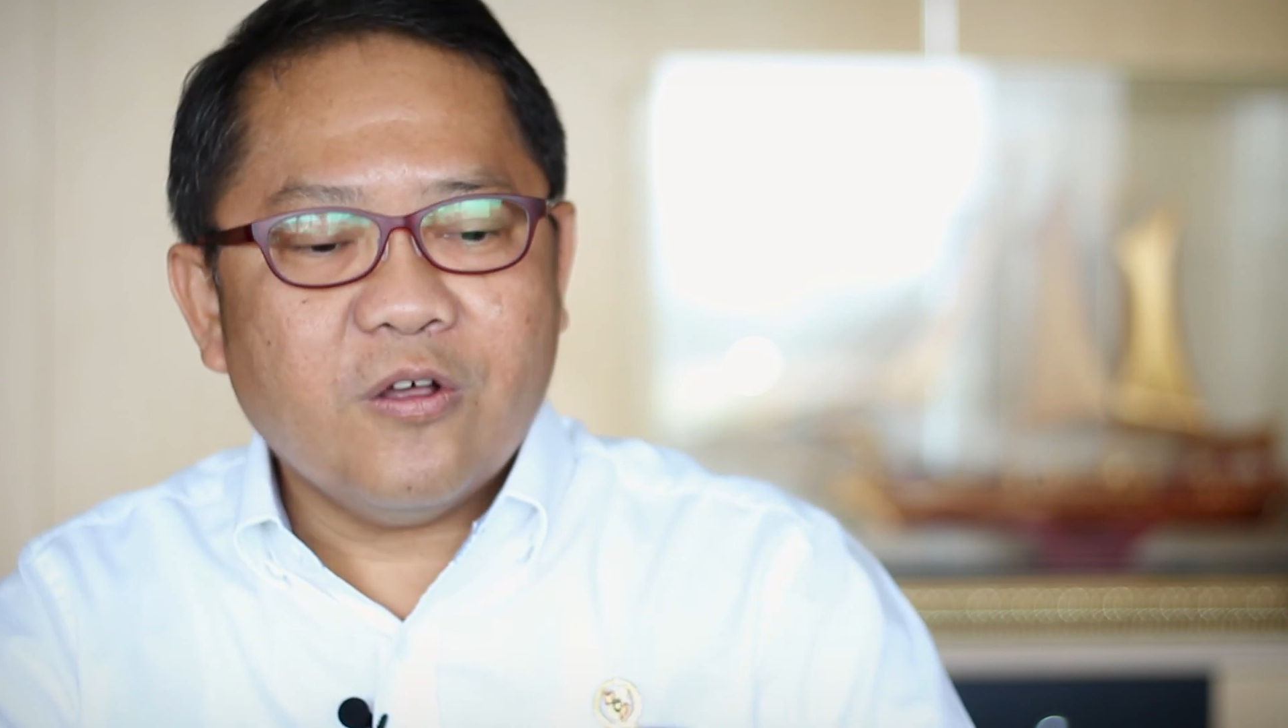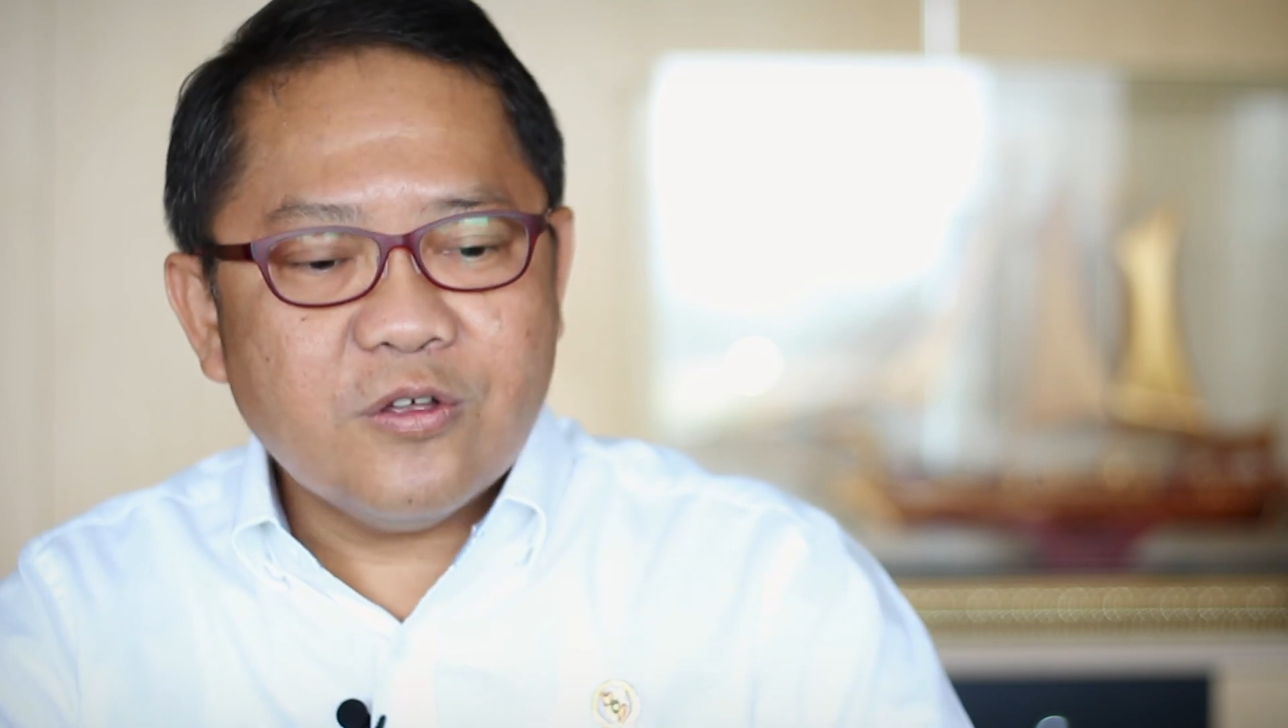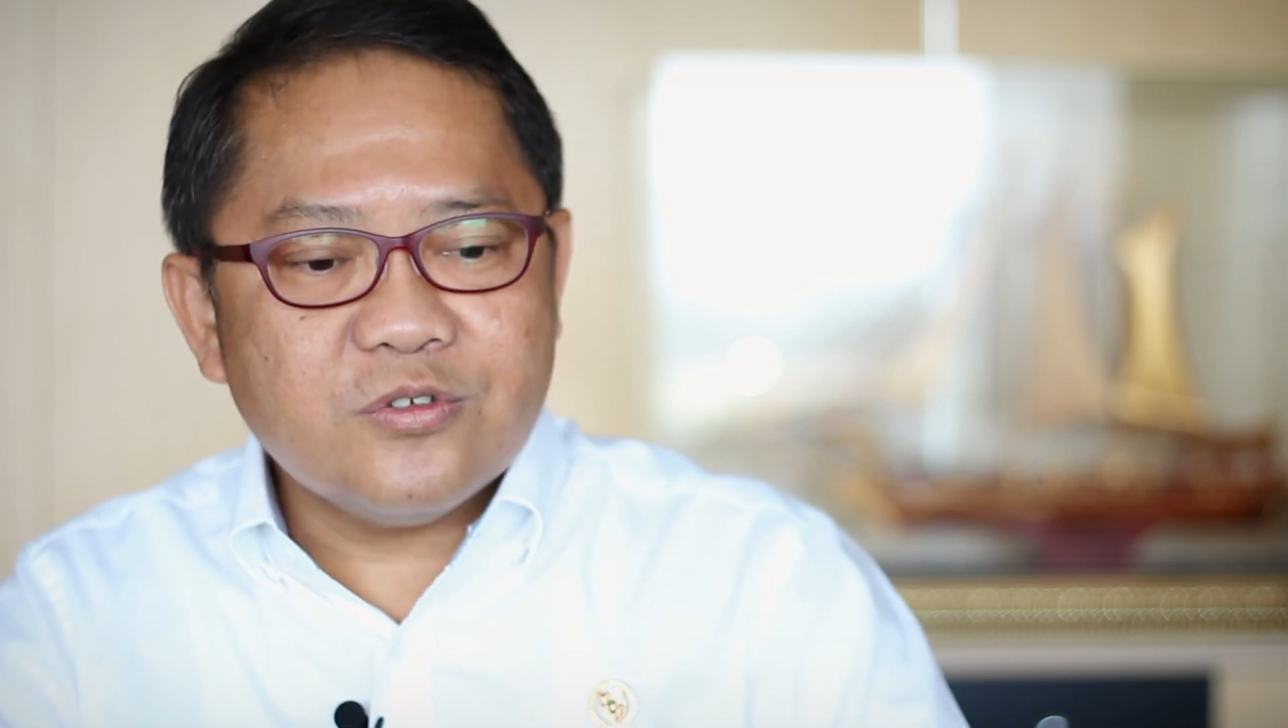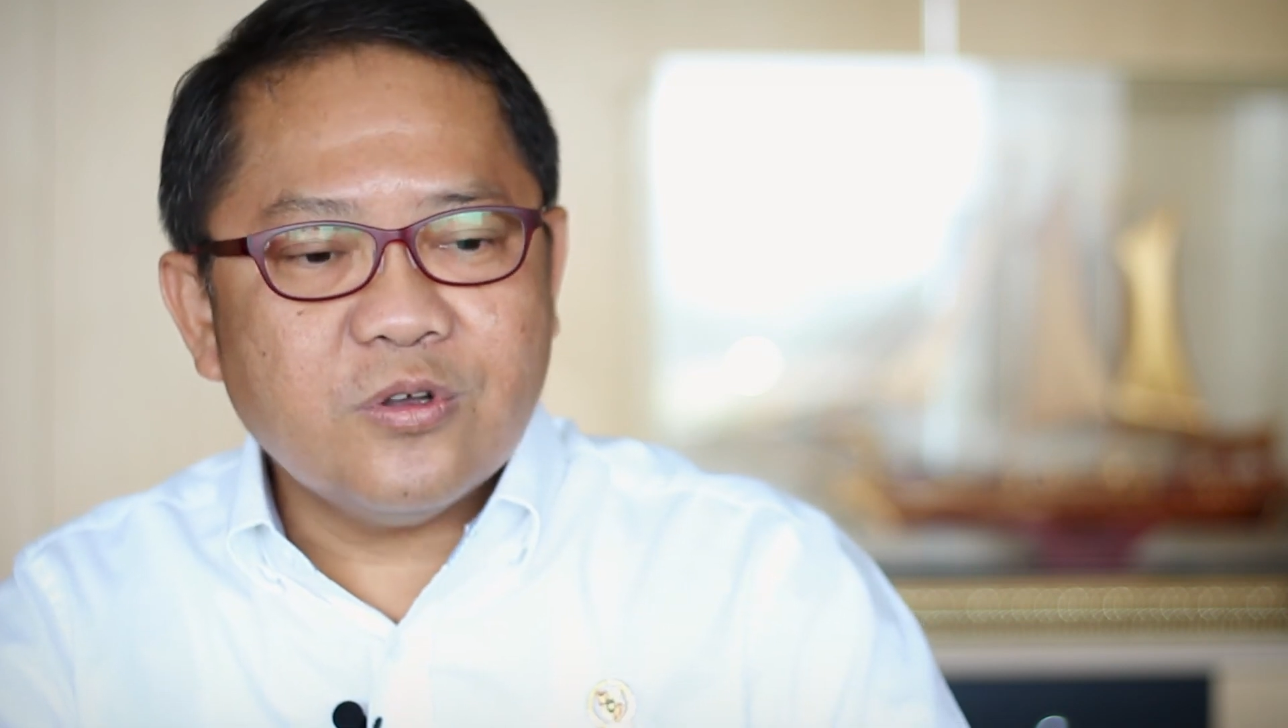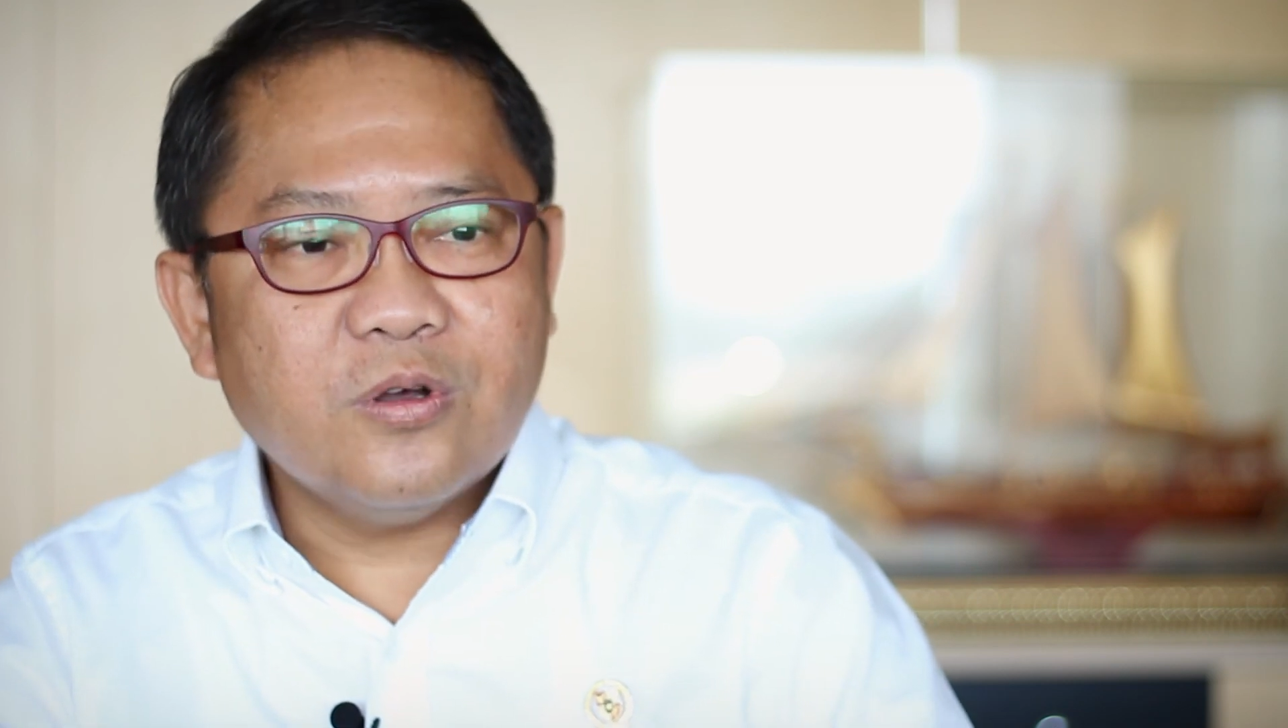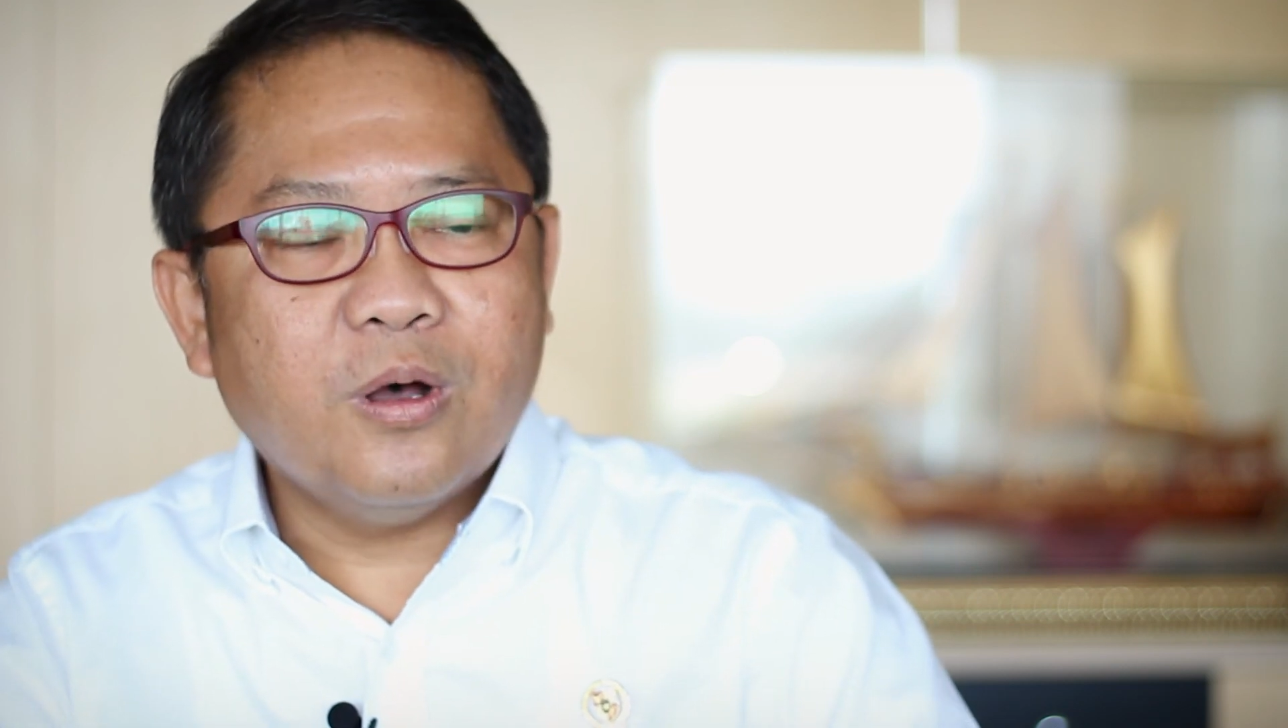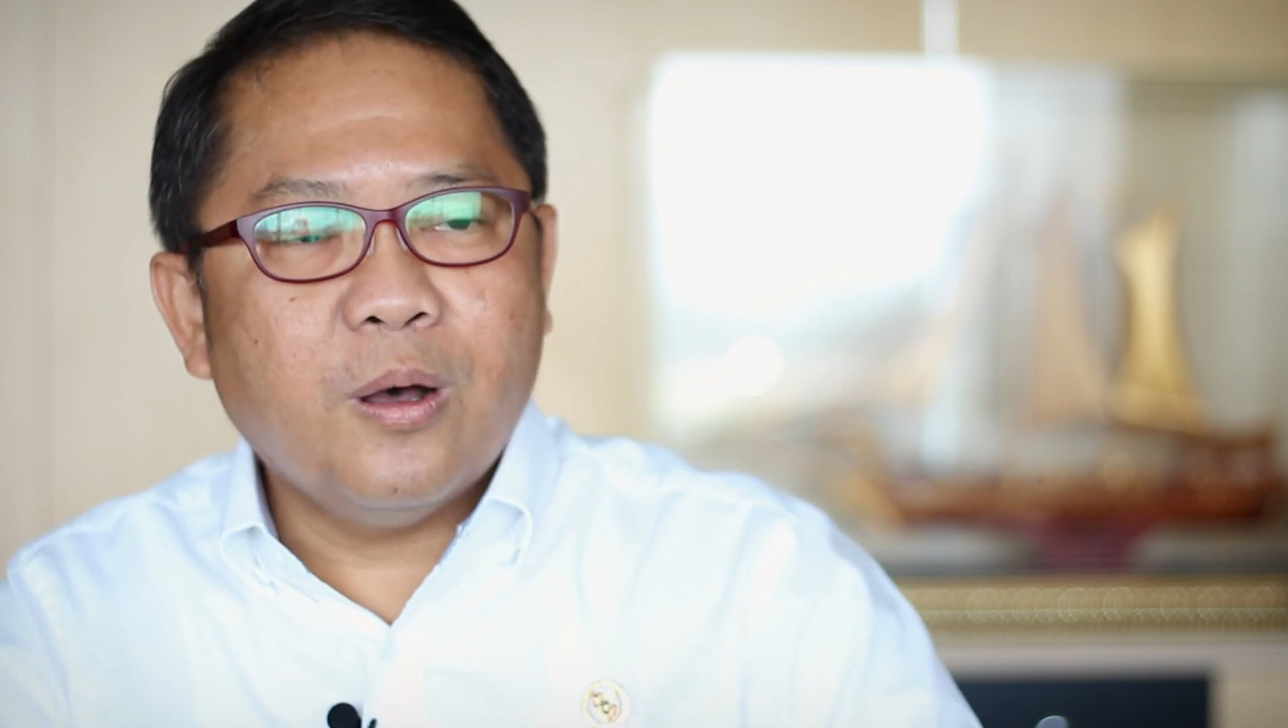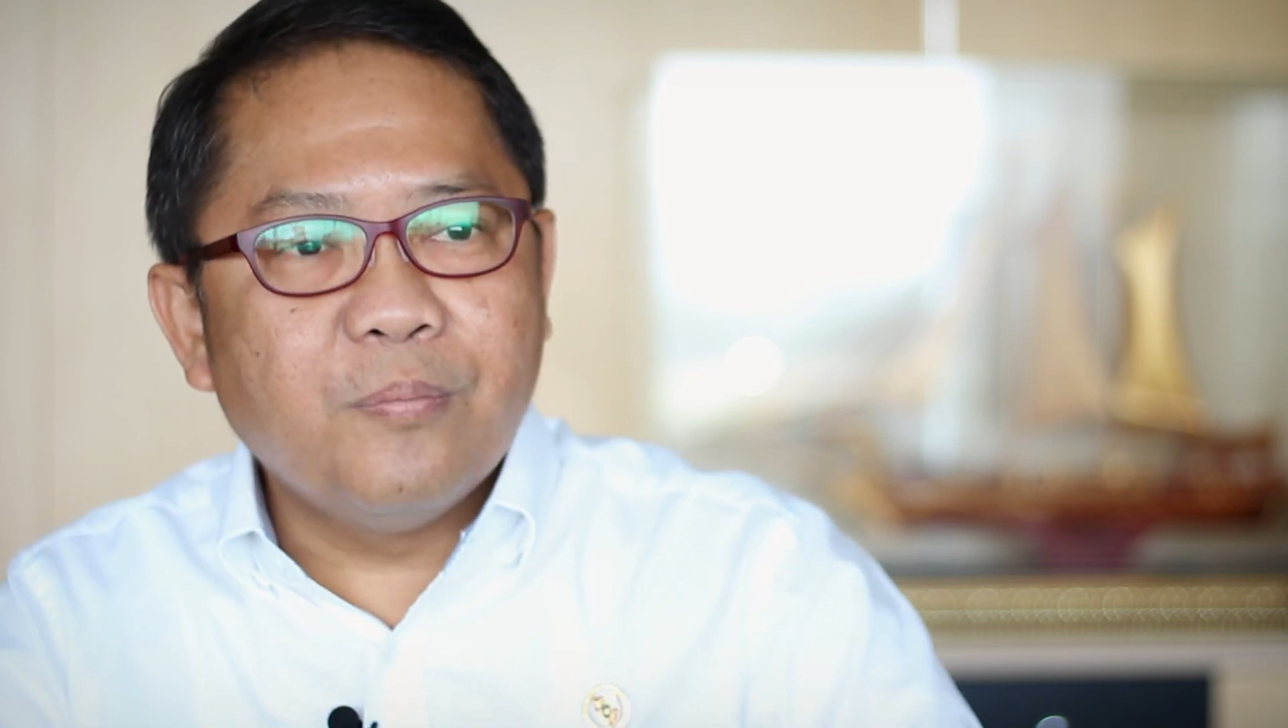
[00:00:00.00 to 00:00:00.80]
also